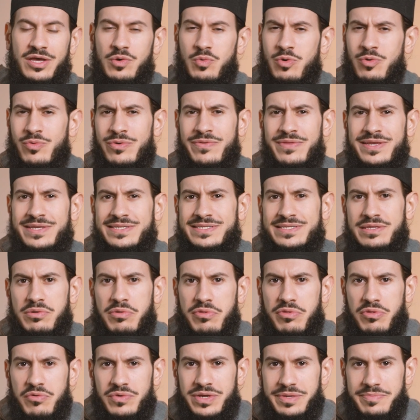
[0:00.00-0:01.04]
What were these
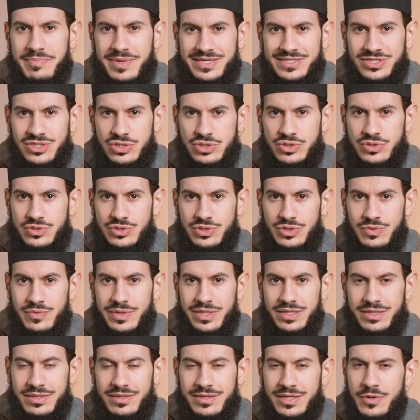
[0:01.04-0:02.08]
three messengers
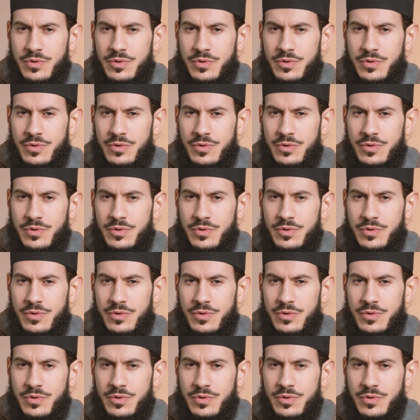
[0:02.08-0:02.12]
doing?